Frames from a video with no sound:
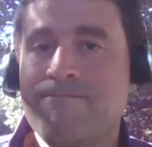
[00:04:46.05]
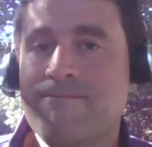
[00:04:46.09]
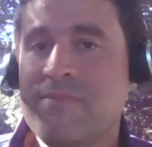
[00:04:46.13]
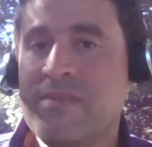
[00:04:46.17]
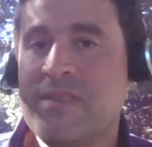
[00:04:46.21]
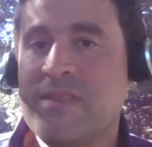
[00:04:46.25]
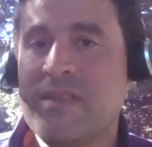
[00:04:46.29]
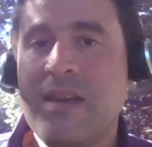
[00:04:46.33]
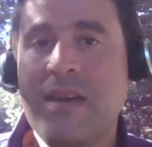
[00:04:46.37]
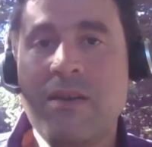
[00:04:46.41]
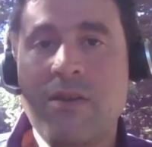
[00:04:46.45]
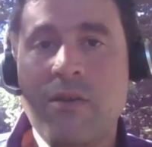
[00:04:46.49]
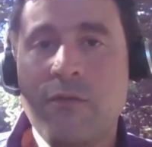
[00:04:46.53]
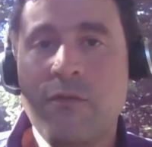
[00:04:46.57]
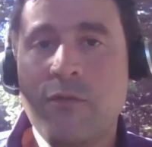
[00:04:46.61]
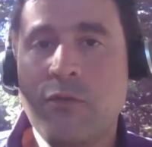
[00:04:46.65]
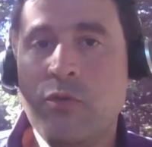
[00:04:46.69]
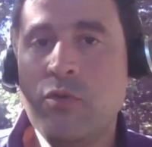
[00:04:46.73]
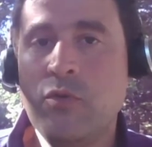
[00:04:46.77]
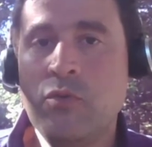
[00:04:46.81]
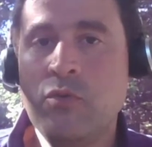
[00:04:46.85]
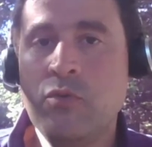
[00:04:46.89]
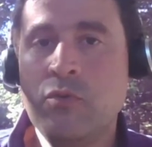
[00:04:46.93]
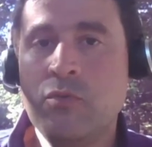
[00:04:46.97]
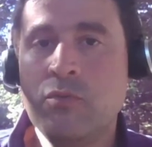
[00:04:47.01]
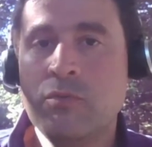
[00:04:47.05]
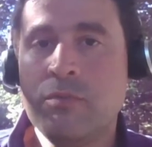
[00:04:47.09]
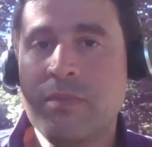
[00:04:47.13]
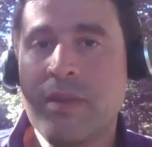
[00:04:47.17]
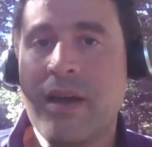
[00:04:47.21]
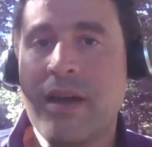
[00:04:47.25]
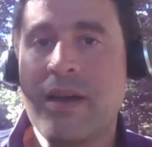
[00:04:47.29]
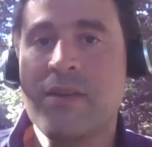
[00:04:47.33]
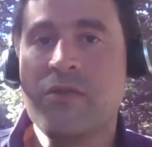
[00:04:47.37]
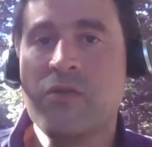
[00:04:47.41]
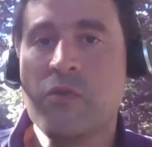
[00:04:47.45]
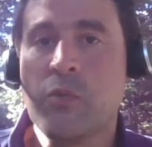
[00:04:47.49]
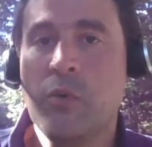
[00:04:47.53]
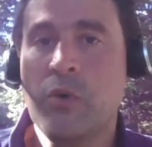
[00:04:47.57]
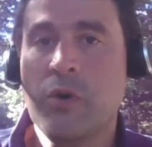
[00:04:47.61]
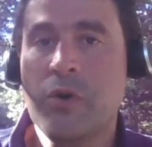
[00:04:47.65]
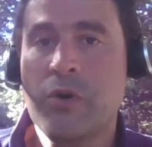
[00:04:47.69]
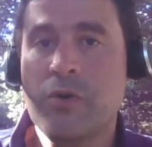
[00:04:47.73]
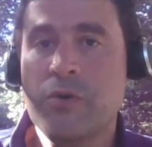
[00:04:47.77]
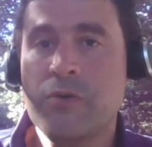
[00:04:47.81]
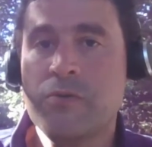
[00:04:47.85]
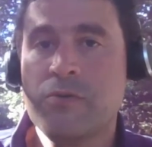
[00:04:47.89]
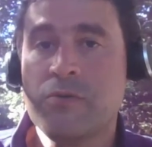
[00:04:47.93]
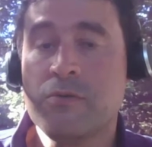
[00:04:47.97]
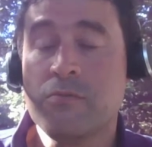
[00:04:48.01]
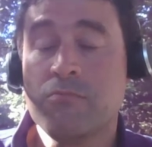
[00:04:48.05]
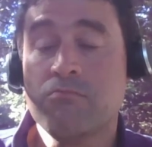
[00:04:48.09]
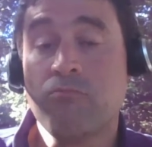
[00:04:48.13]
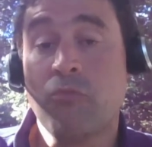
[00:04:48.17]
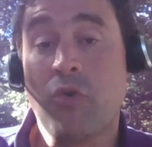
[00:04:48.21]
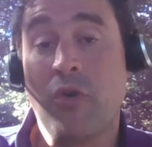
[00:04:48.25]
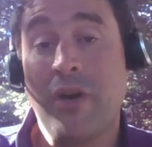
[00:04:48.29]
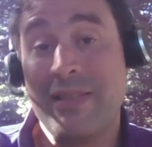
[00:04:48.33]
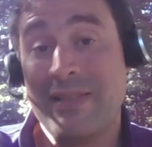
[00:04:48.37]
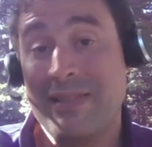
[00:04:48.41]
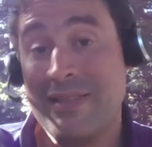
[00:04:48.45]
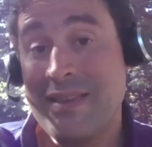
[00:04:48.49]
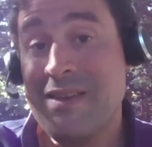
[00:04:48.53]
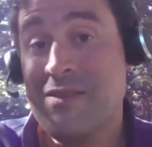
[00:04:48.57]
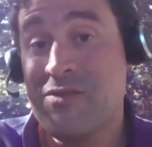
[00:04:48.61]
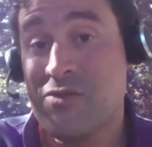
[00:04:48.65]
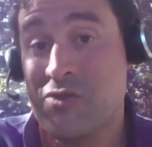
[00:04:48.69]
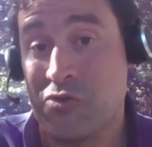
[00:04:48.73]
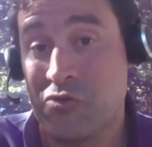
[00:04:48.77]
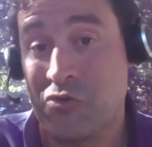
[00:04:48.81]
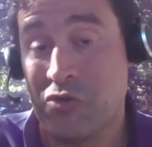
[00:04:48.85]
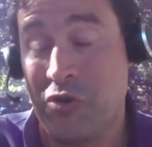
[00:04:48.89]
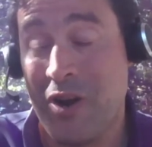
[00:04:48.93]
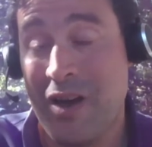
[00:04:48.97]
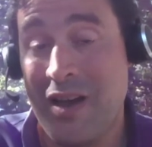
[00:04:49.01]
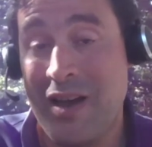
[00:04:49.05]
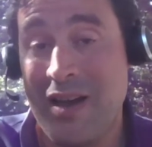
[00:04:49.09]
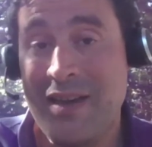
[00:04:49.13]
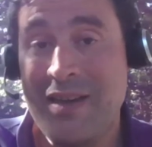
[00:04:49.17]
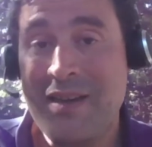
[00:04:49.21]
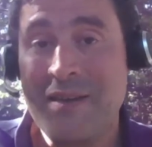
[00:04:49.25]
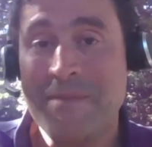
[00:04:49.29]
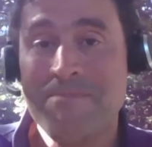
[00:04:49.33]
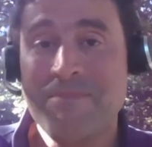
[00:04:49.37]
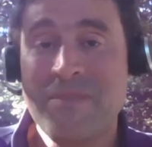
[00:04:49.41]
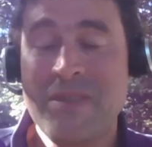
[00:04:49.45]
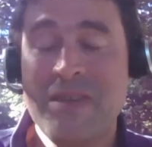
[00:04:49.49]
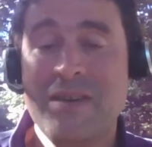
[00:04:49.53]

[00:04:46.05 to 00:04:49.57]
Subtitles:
saying a few nice words, or at least try,